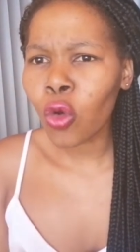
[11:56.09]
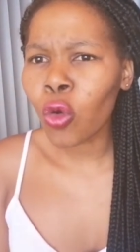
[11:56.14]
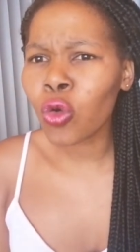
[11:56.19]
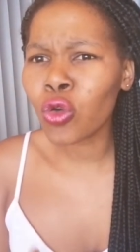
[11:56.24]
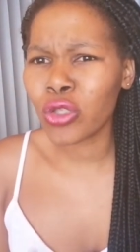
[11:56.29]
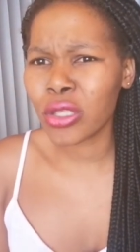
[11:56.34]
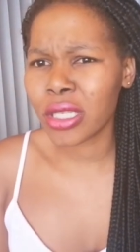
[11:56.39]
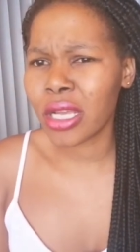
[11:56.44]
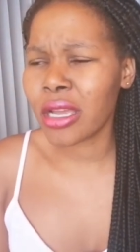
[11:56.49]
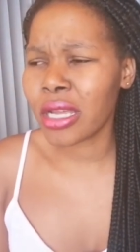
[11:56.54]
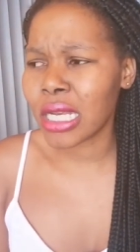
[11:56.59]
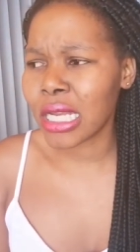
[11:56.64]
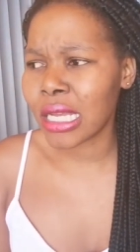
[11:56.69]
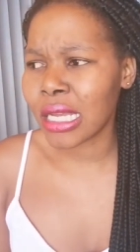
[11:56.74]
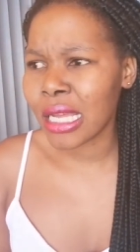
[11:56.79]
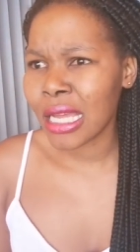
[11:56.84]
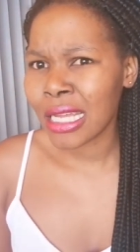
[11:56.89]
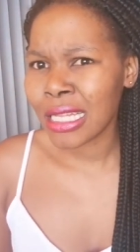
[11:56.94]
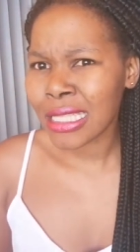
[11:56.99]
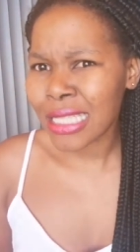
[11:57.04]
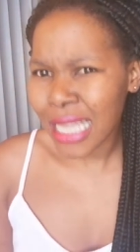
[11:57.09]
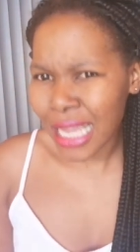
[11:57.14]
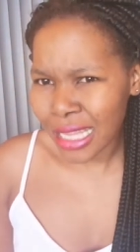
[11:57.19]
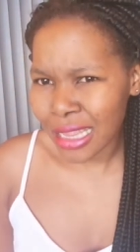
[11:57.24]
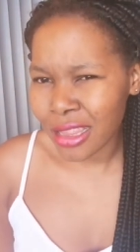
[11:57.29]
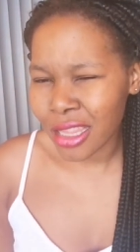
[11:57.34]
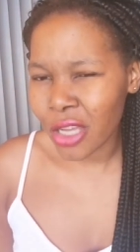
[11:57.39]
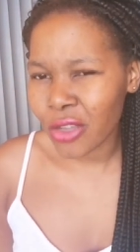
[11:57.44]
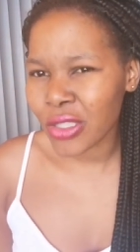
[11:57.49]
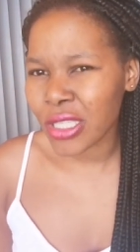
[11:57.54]
who's earning
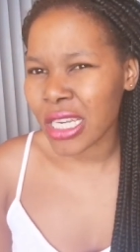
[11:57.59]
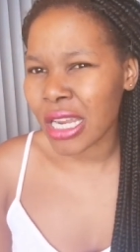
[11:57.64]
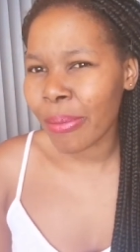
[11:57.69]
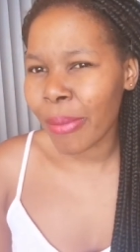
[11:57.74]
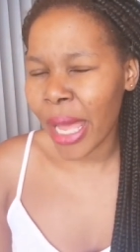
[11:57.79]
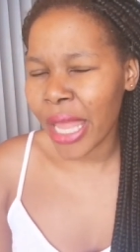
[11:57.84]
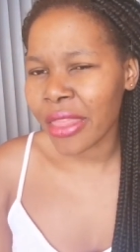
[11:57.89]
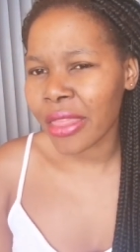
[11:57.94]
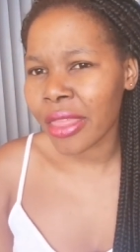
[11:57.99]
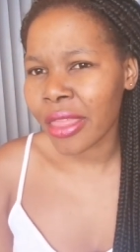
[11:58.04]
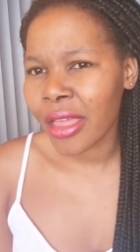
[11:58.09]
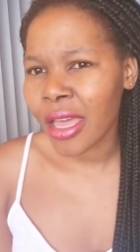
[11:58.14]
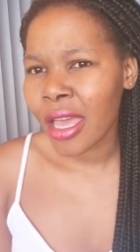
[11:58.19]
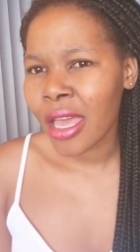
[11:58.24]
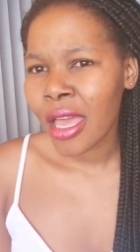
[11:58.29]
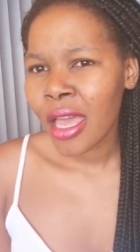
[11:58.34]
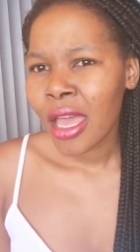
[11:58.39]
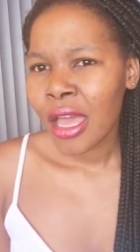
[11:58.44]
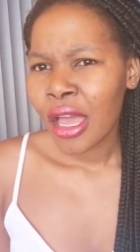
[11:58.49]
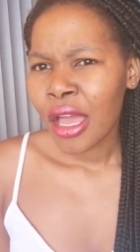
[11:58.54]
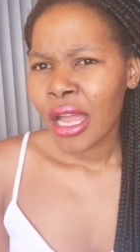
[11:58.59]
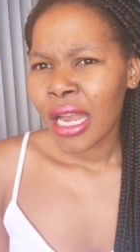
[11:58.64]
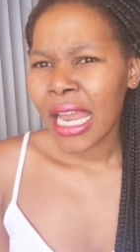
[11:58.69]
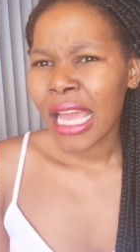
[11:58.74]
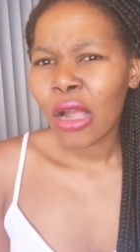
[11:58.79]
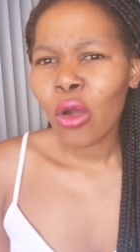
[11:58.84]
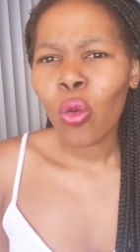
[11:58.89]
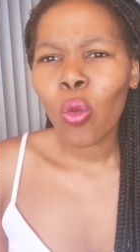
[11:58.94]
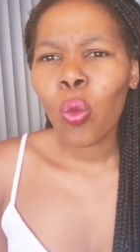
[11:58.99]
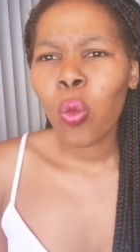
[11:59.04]
10,000 a month.
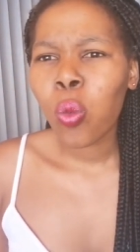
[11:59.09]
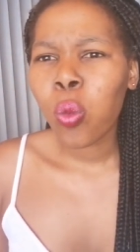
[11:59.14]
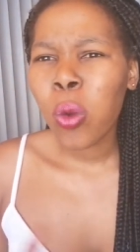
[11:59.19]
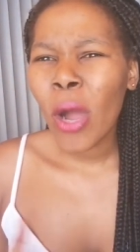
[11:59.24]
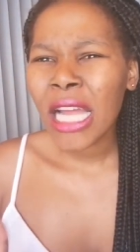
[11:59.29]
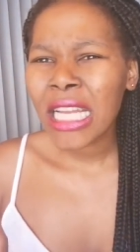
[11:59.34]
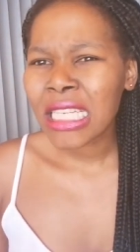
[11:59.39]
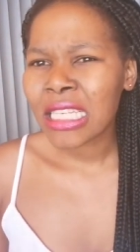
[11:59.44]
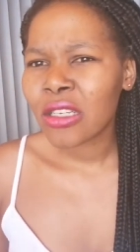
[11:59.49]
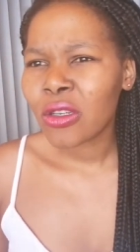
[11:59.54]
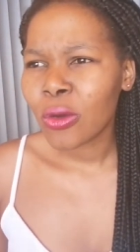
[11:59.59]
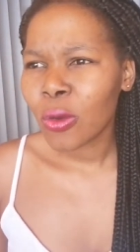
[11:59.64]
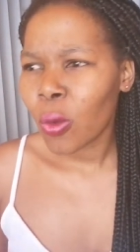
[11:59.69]
Like what